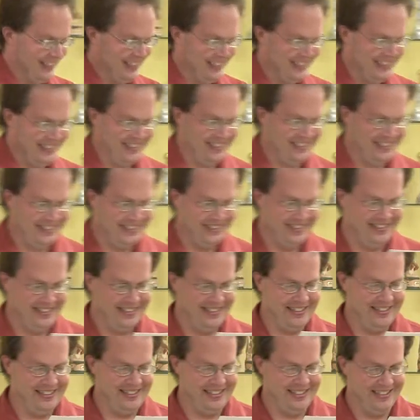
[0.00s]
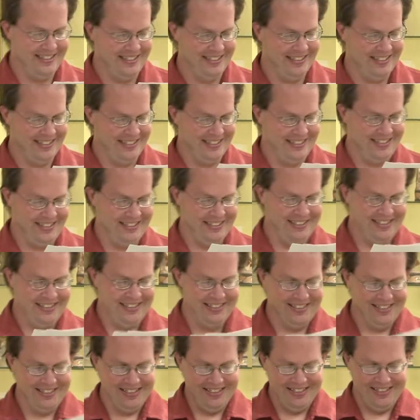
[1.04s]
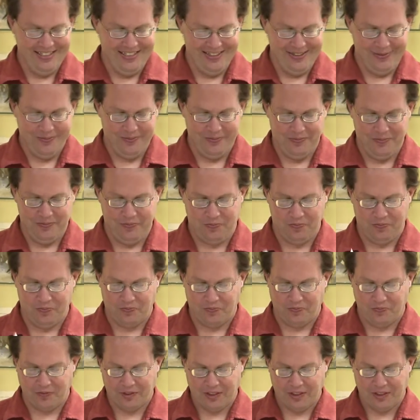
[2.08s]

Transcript: (silence)